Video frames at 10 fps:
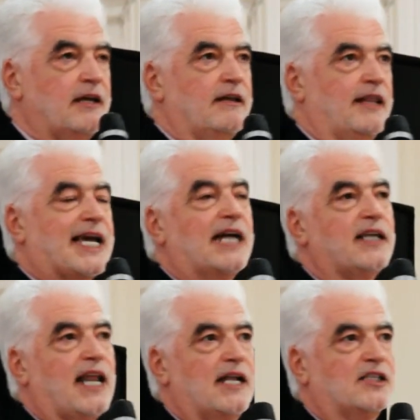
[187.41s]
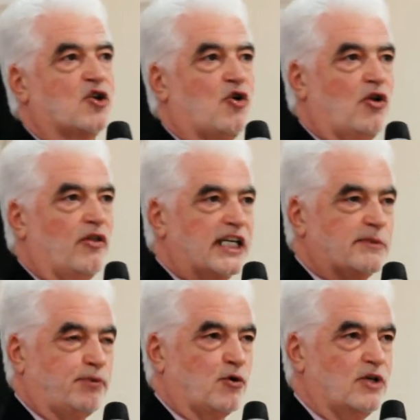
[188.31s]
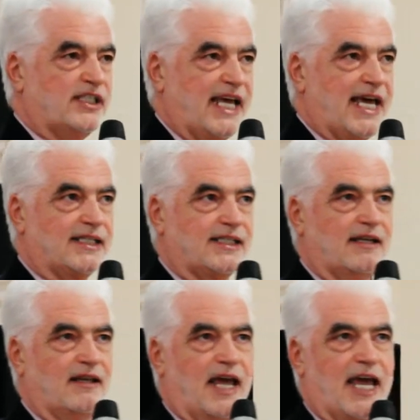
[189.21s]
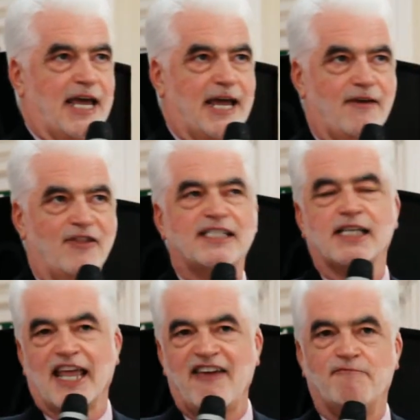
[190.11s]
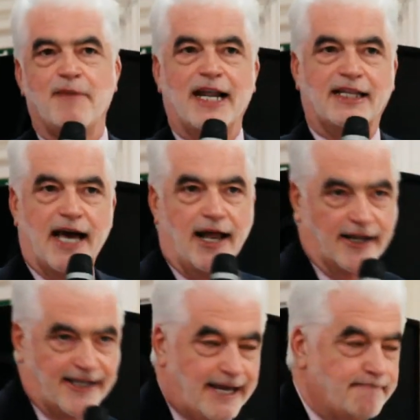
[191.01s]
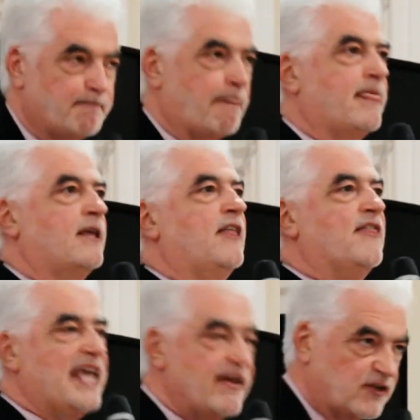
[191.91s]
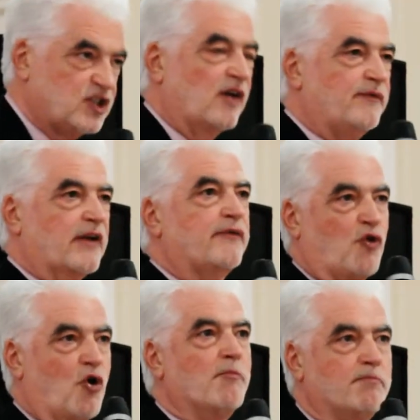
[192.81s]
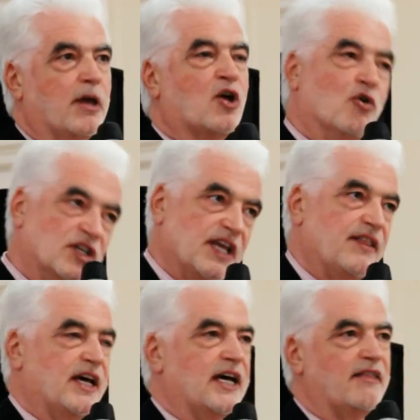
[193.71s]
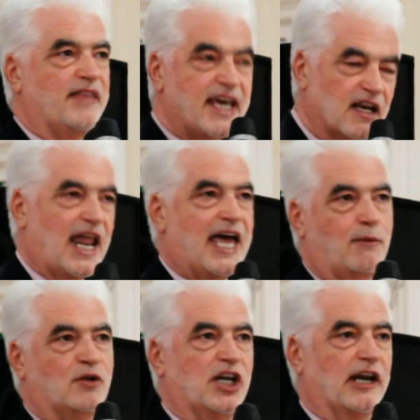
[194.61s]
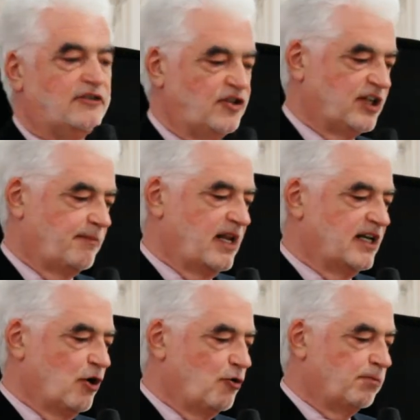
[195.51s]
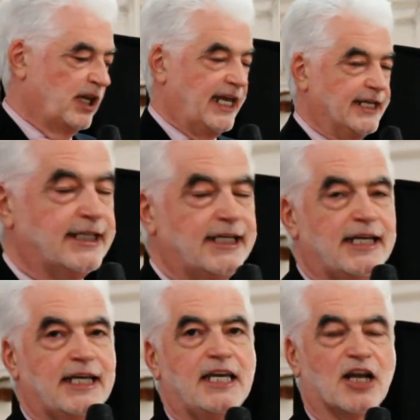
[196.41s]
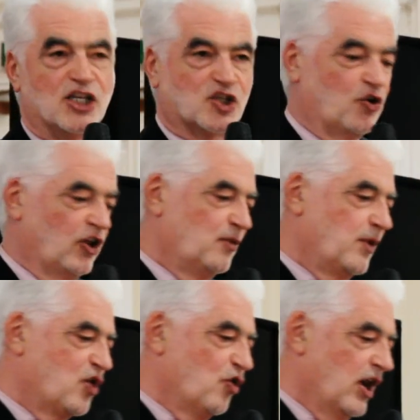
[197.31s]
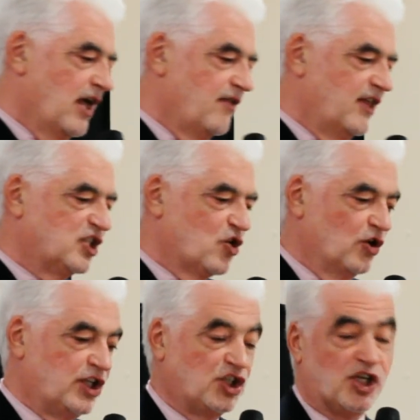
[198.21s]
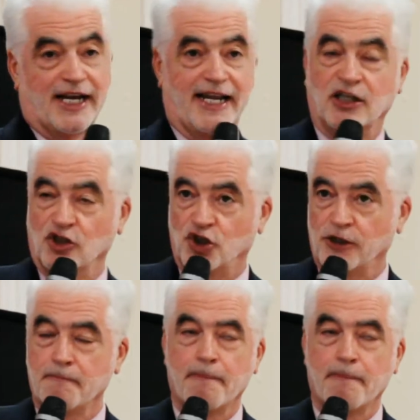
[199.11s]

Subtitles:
The Catalans call this process the slave mentality that they've suffered from because of their language and literature being downplayed. Here in Scotland we call it the Scottish cringe.